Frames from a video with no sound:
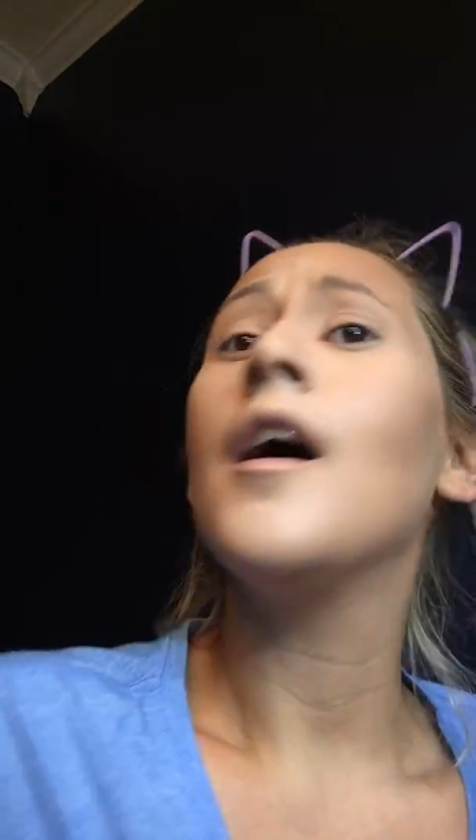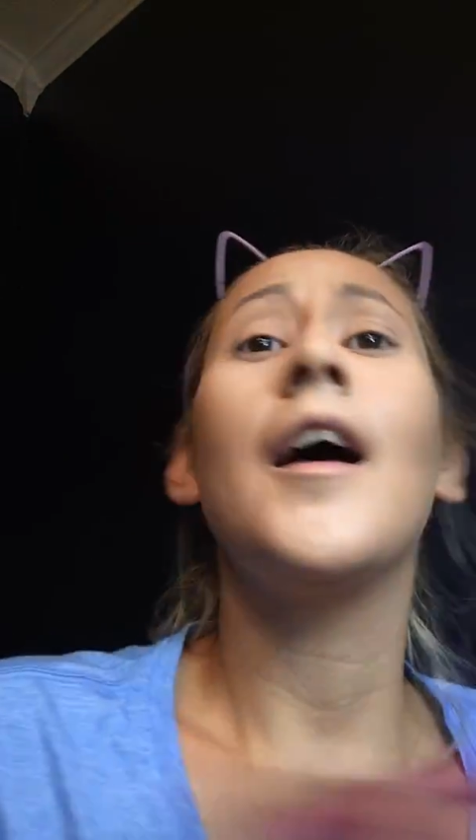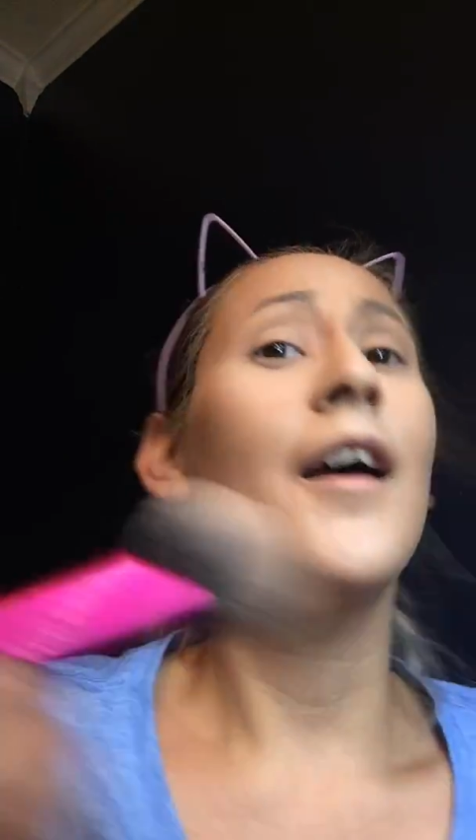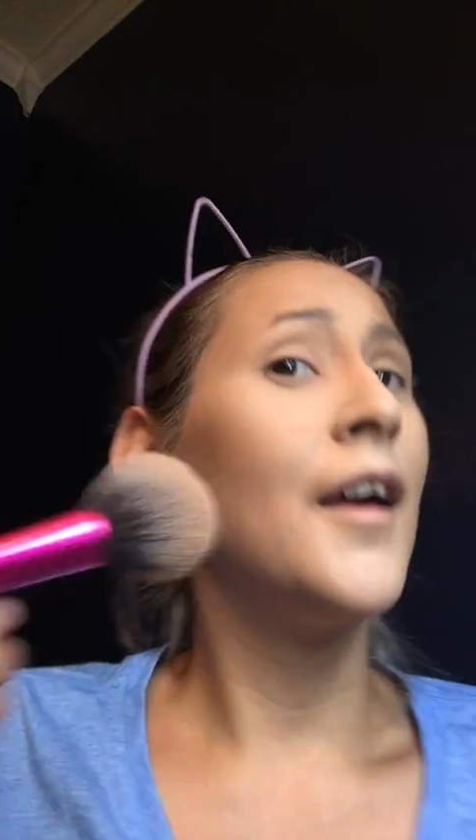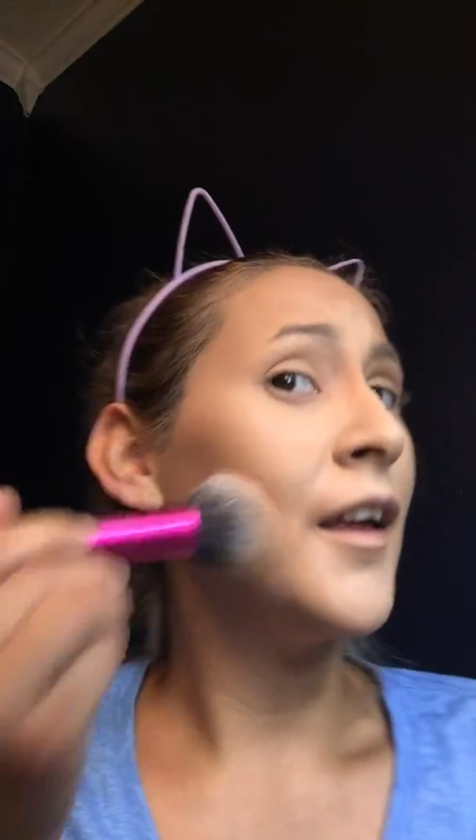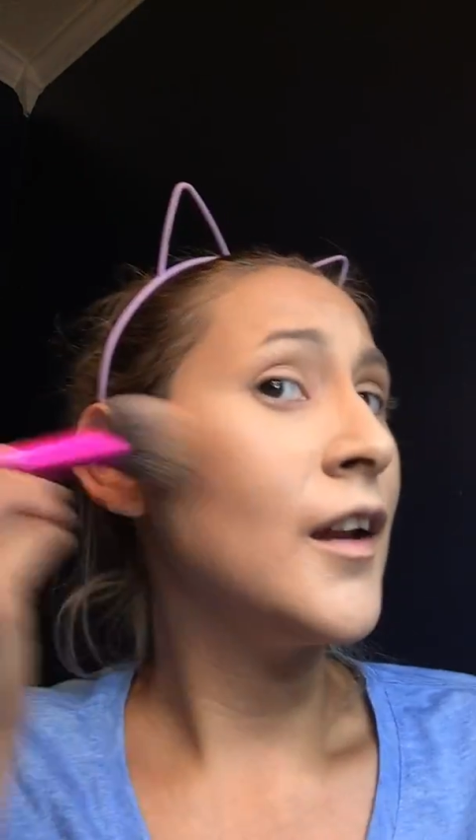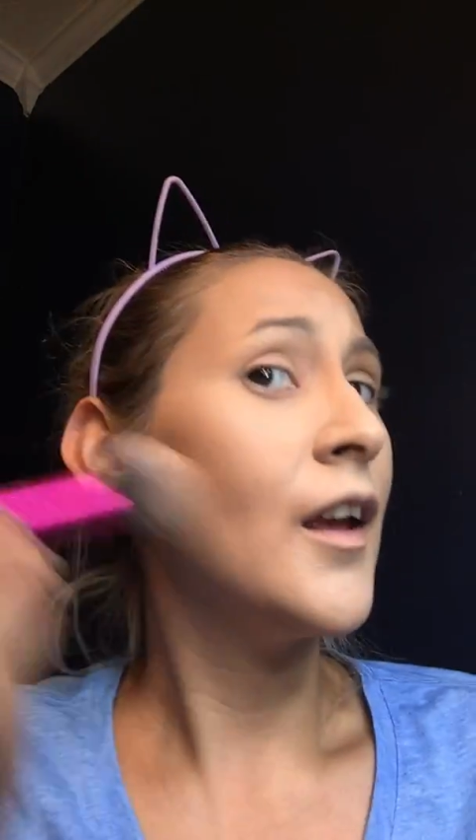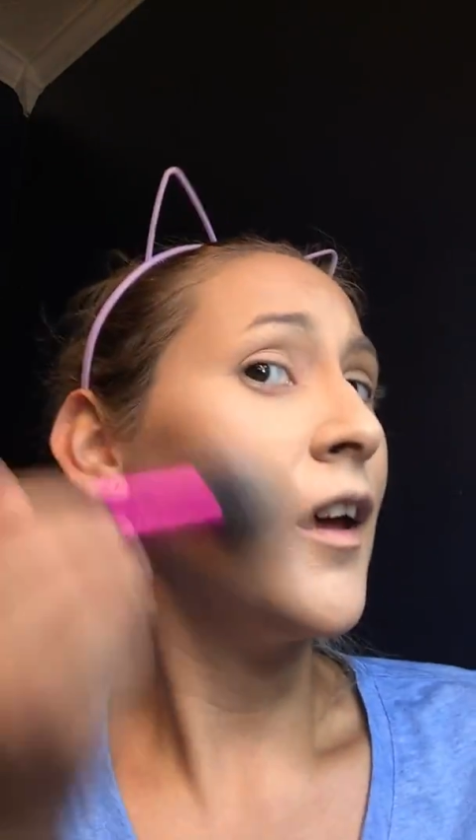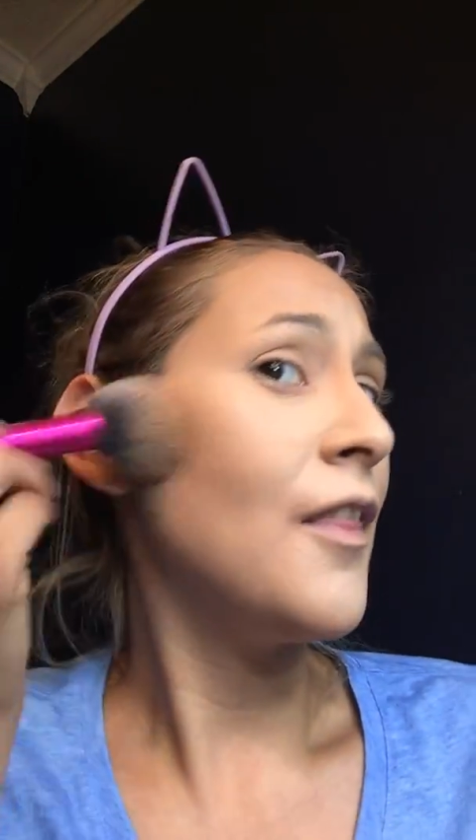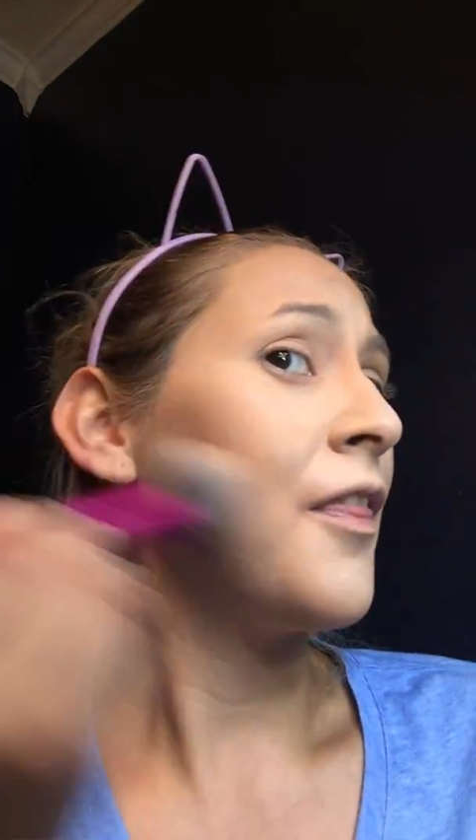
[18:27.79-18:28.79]

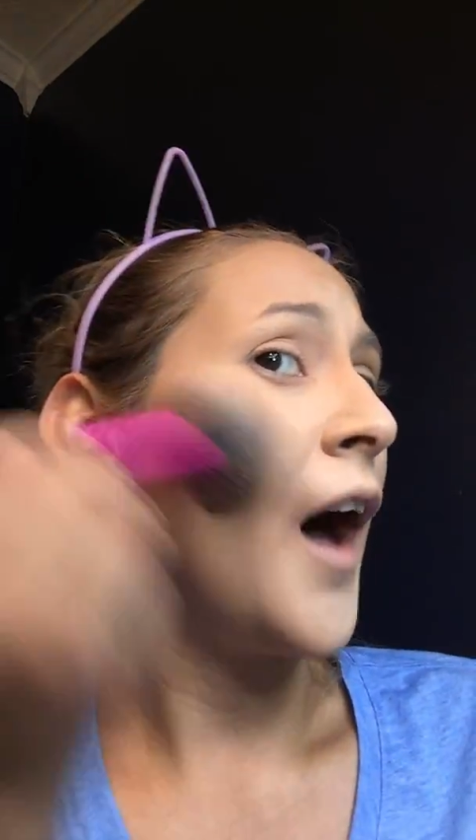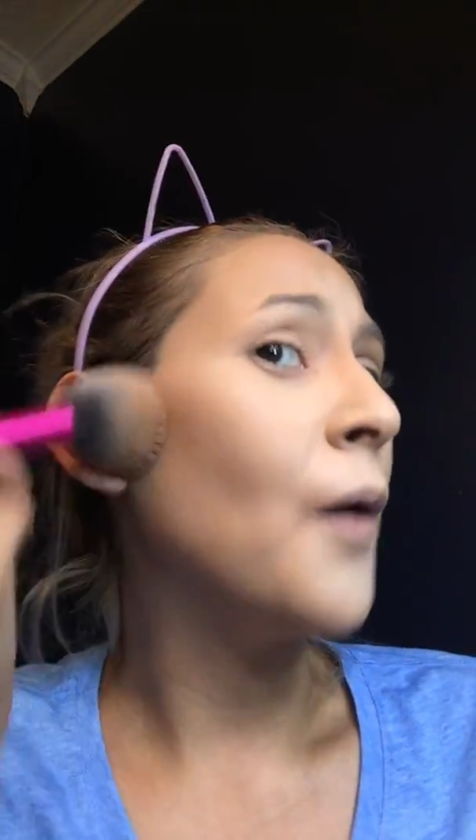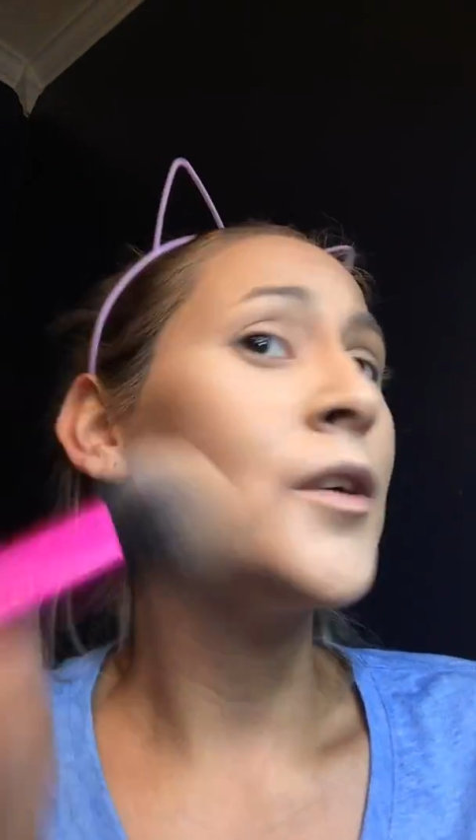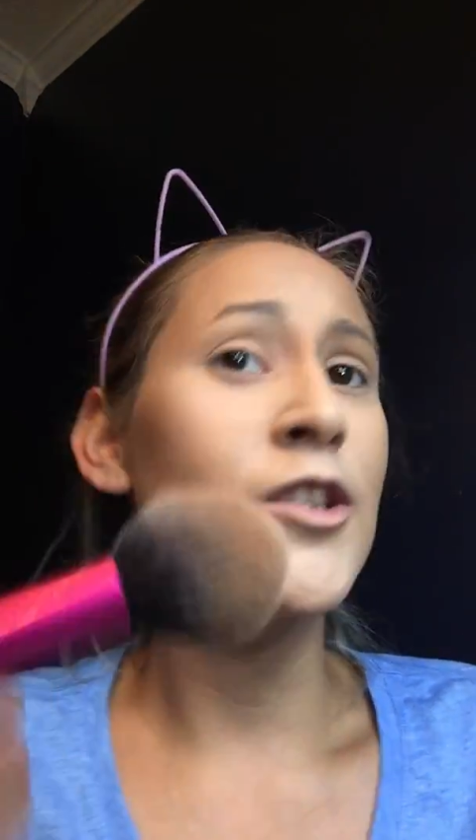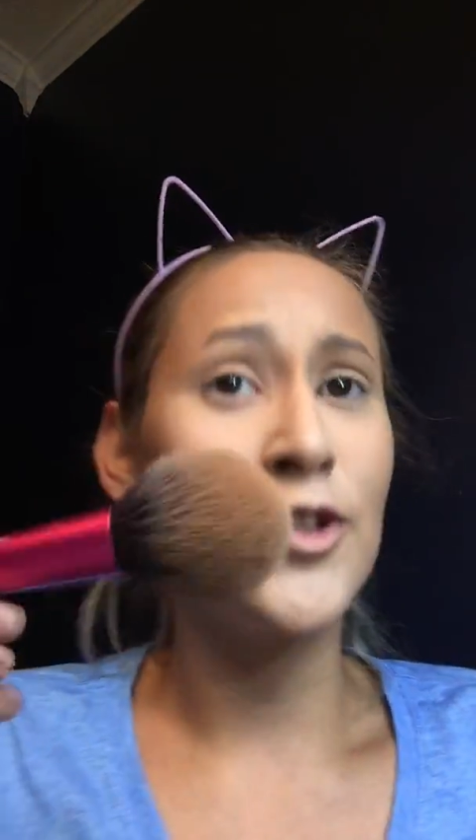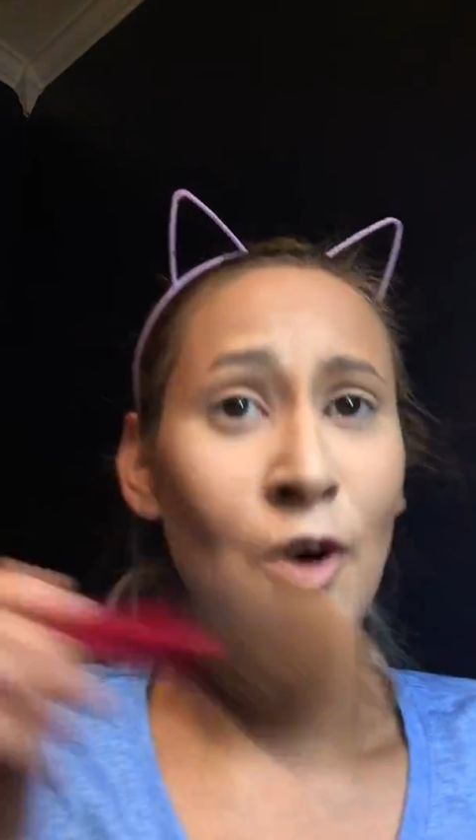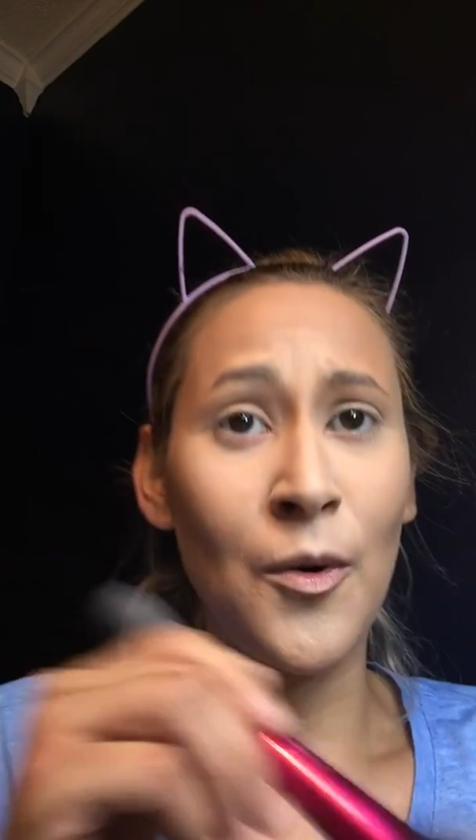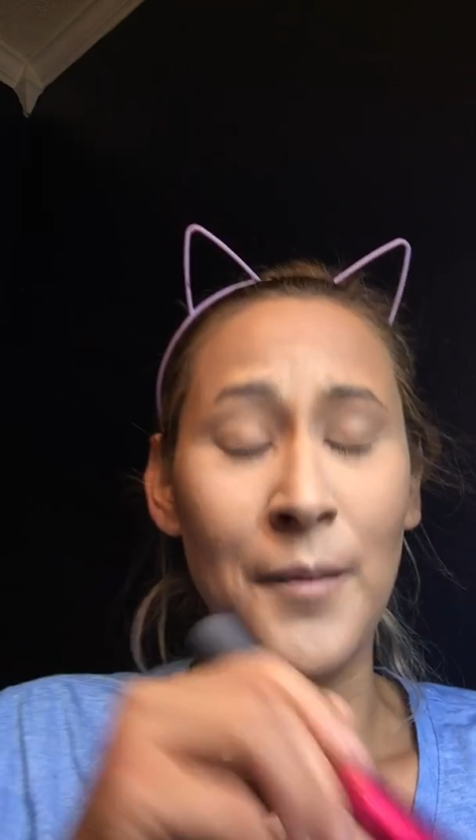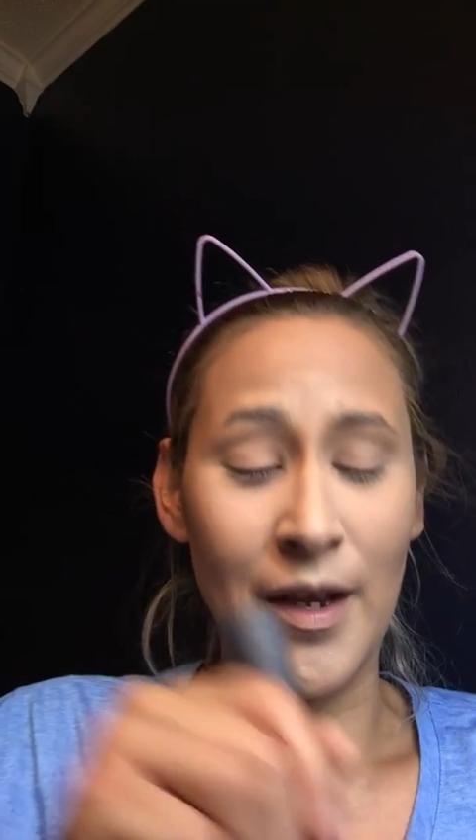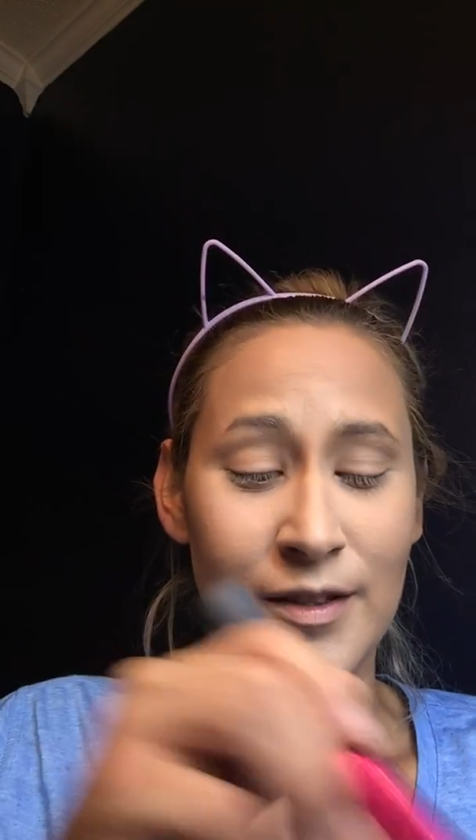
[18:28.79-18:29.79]
and that was so
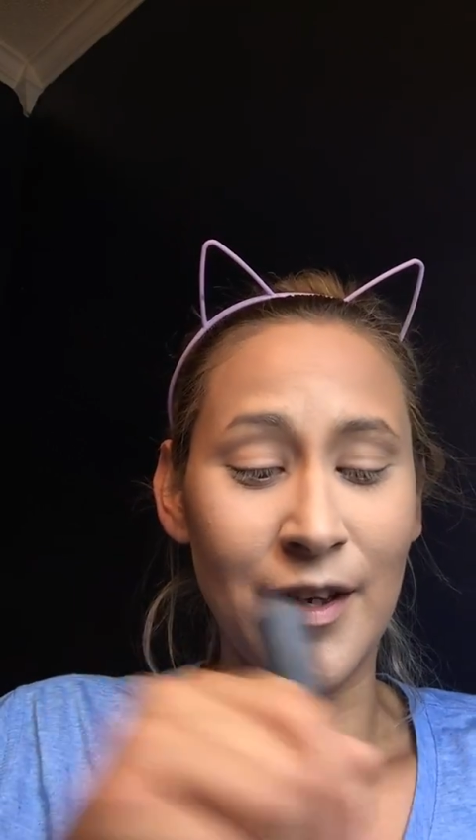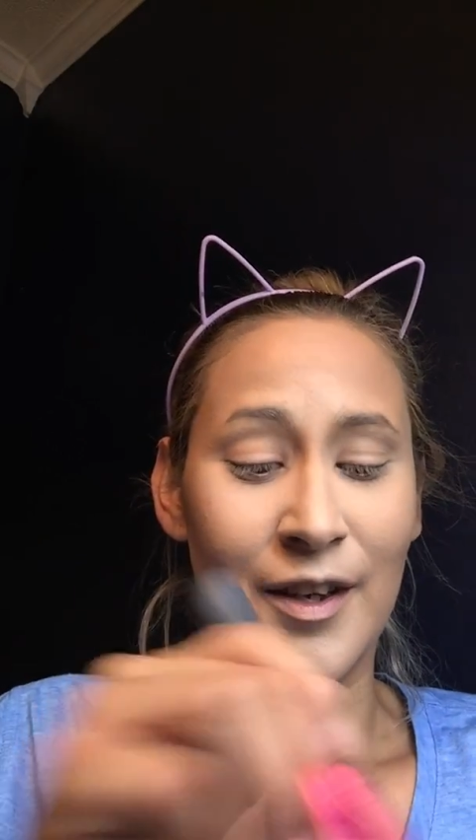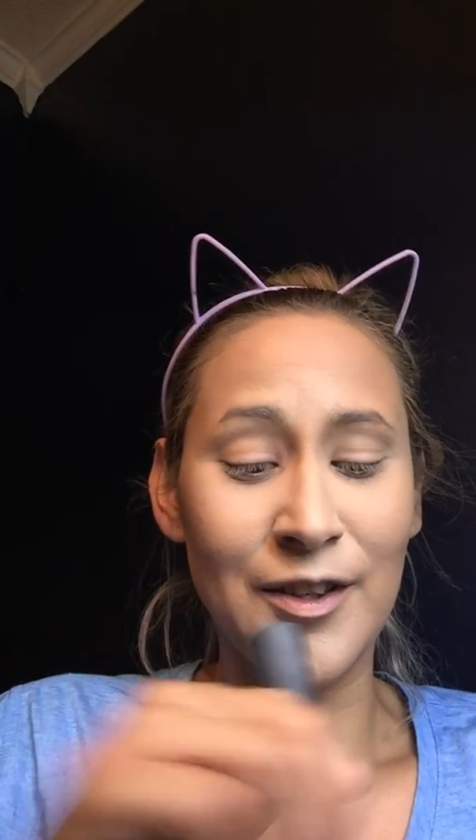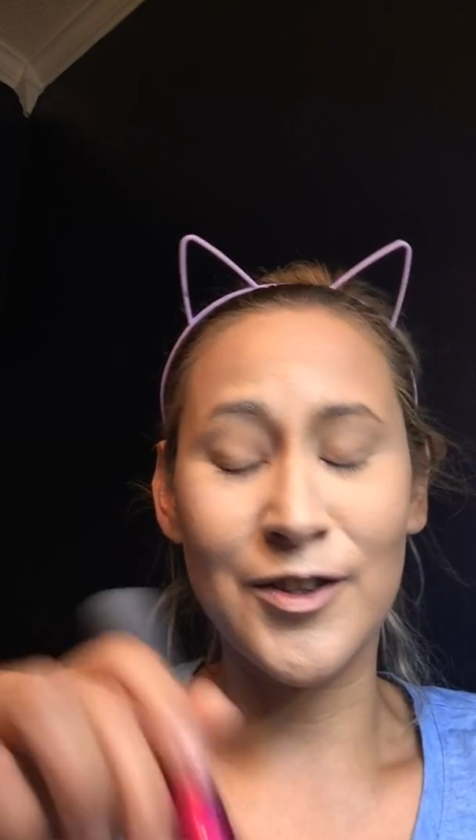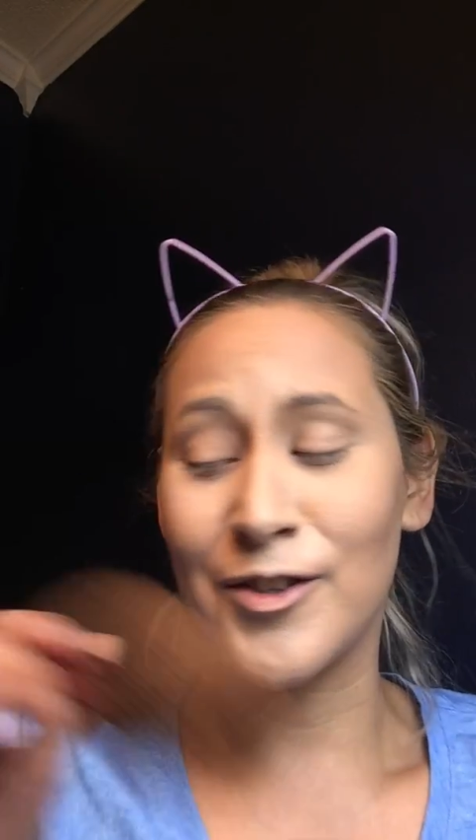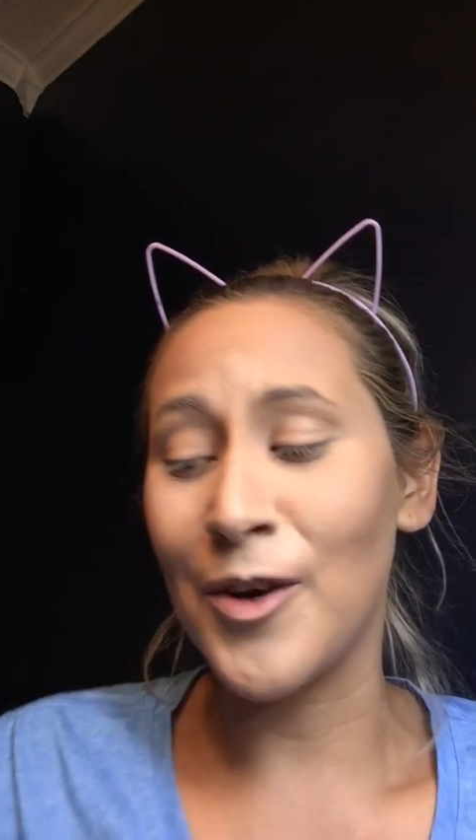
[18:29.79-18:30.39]
amazing